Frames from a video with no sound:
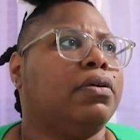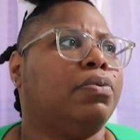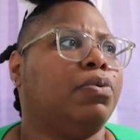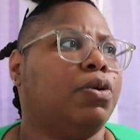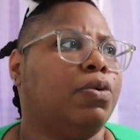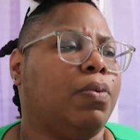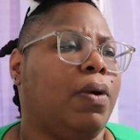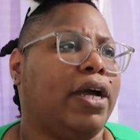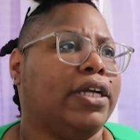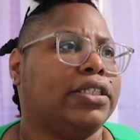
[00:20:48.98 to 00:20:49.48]

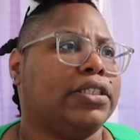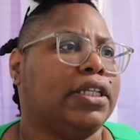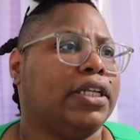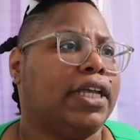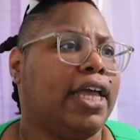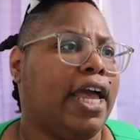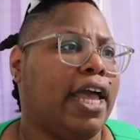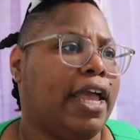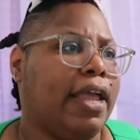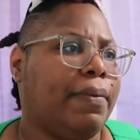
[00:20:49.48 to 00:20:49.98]
we watch the
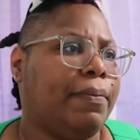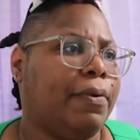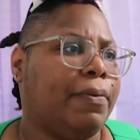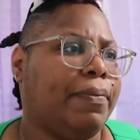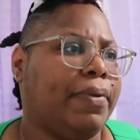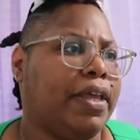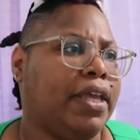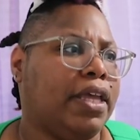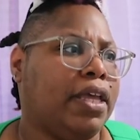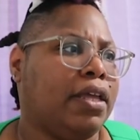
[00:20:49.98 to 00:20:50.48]
game a
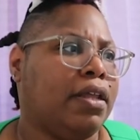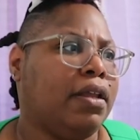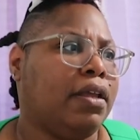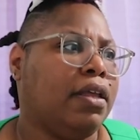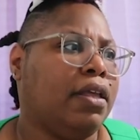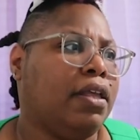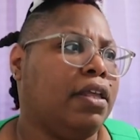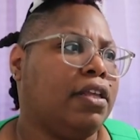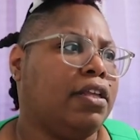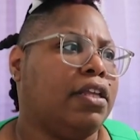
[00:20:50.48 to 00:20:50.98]
bit.
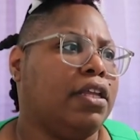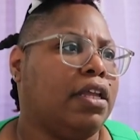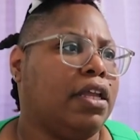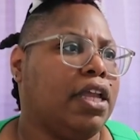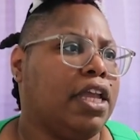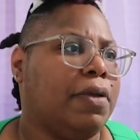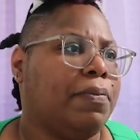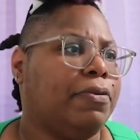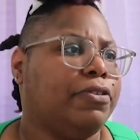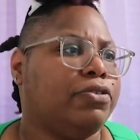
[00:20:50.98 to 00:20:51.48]

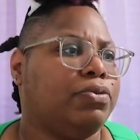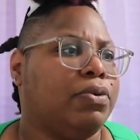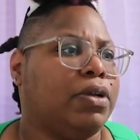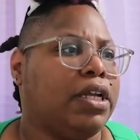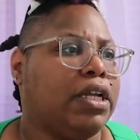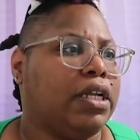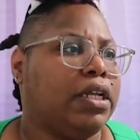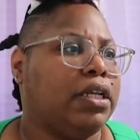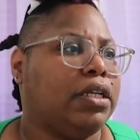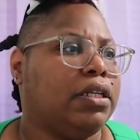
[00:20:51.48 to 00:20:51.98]
In
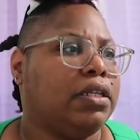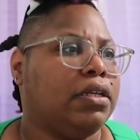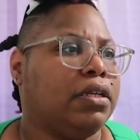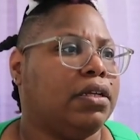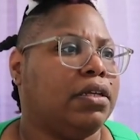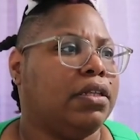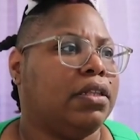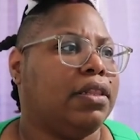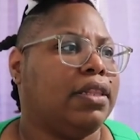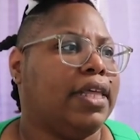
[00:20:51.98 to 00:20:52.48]
between
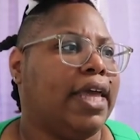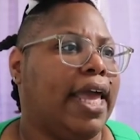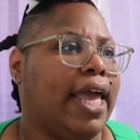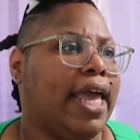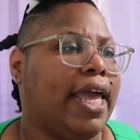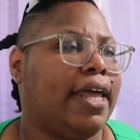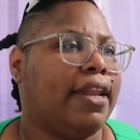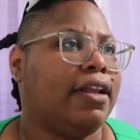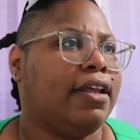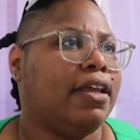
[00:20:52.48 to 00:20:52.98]

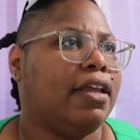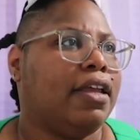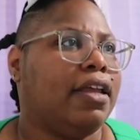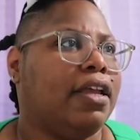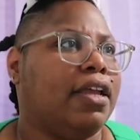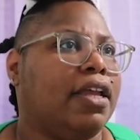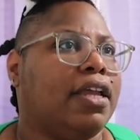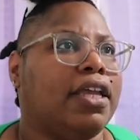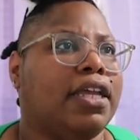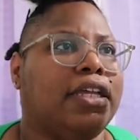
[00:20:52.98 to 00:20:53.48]
that,
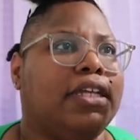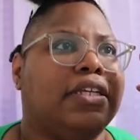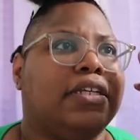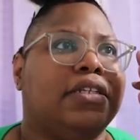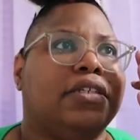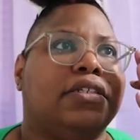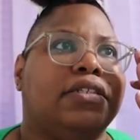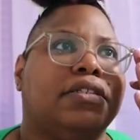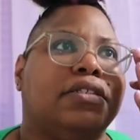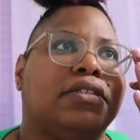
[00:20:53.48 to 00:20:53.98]

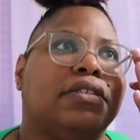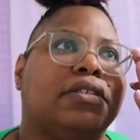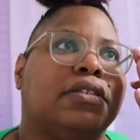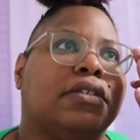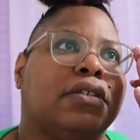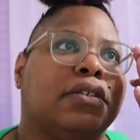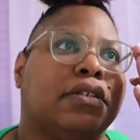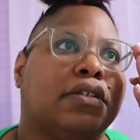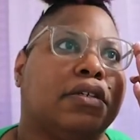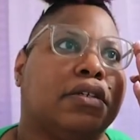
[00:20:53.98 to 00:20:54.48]
he's,
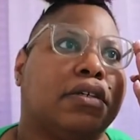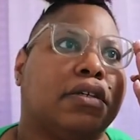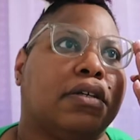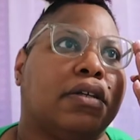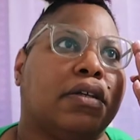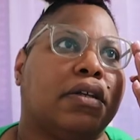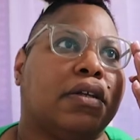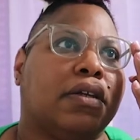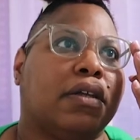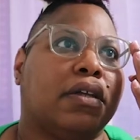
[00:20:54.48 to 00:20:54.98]

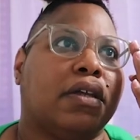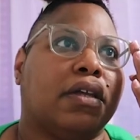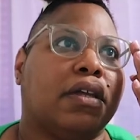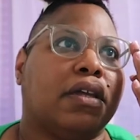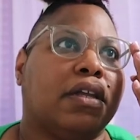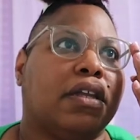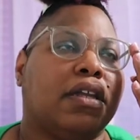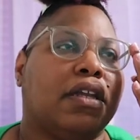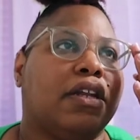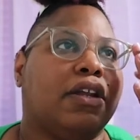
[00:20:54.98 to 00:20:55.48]

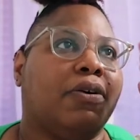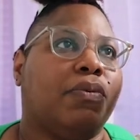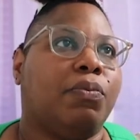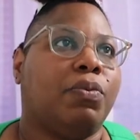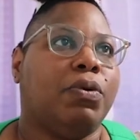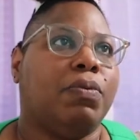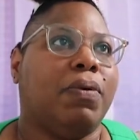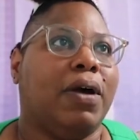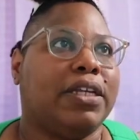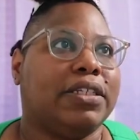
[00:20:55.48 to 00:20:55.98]
you know,
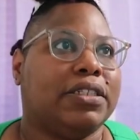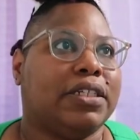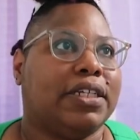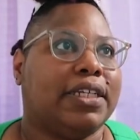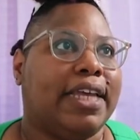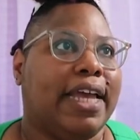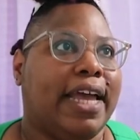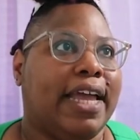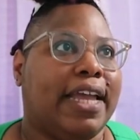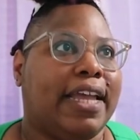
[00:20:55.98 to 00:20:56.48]
we watching the
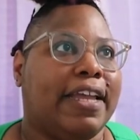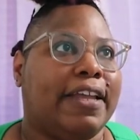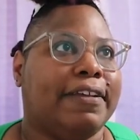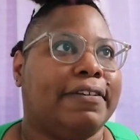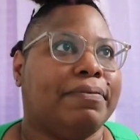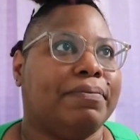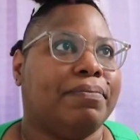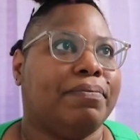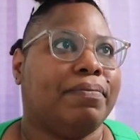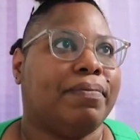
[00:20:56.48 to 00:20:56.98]

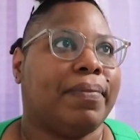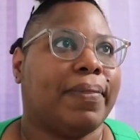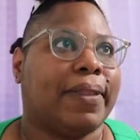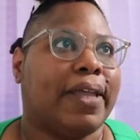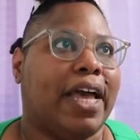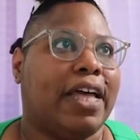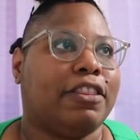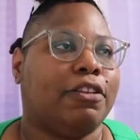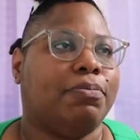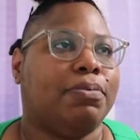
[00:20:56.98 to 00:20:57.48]
game.
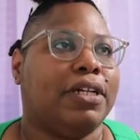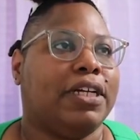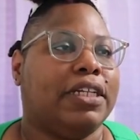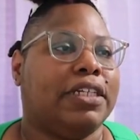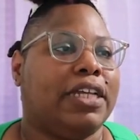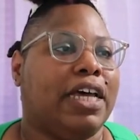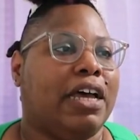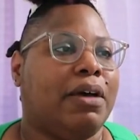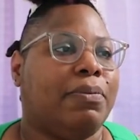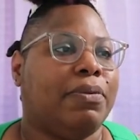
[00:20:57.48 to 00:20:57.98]
After
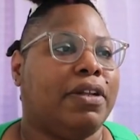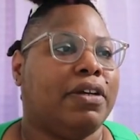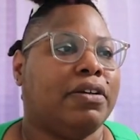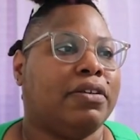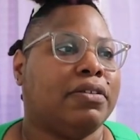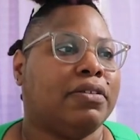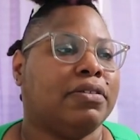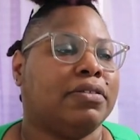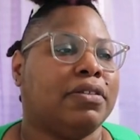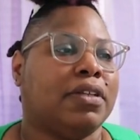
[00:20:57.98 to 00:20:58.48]
playing
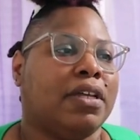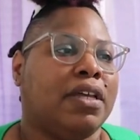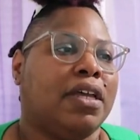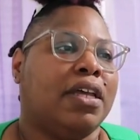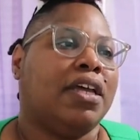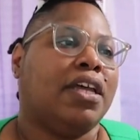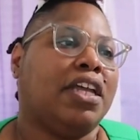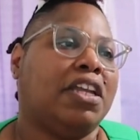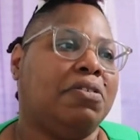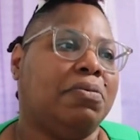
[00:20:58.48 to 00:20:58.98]
dominoes,
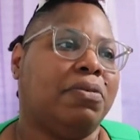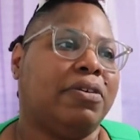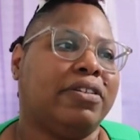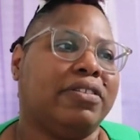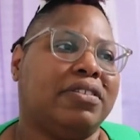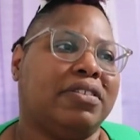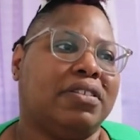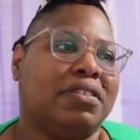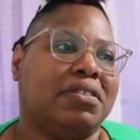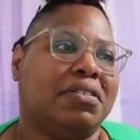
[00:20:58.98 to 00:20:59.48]
he
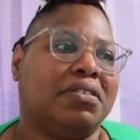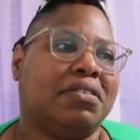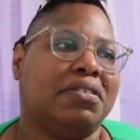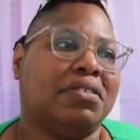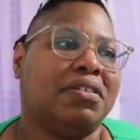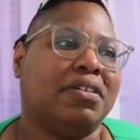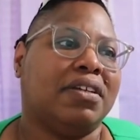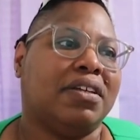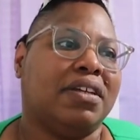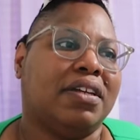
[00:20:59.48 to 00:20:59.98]
wants
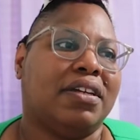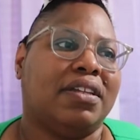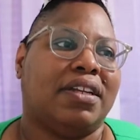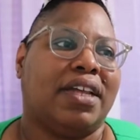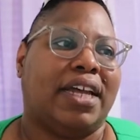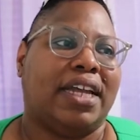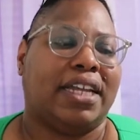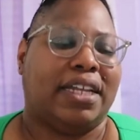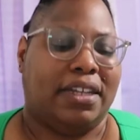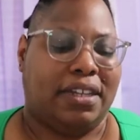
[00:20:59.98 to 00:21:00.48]
to
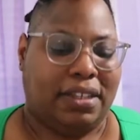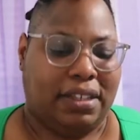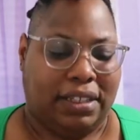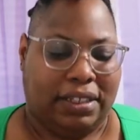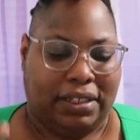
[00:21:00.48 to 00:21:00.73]
like